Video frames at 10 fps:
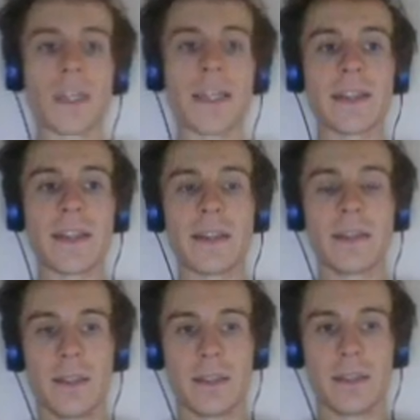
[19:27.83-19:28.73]
And
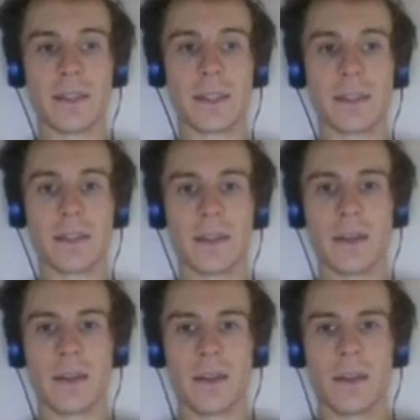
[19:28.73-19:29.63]
then six.
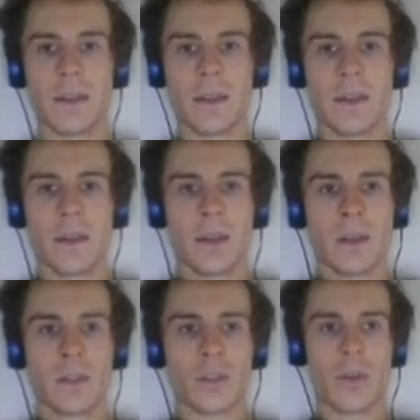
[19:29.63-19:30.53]

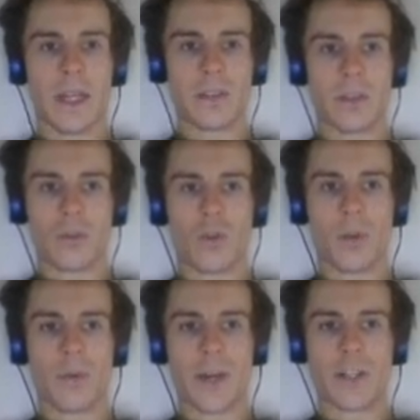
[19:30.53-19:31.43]
So that's on
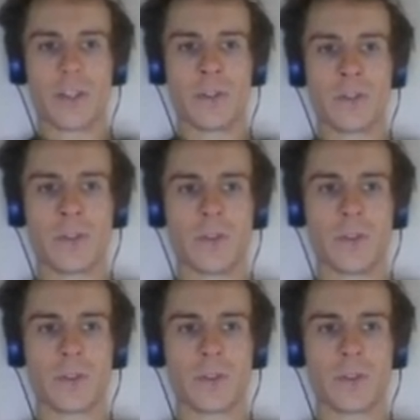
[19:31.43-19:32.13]
corporations.